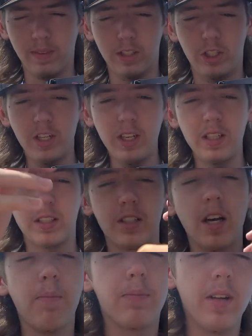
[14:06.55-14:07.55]
geez,
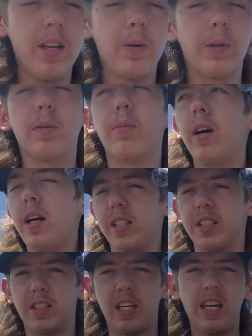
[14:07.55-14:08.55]
stop playing with the
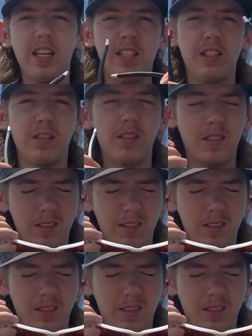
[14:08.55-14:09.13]
brightness, kids.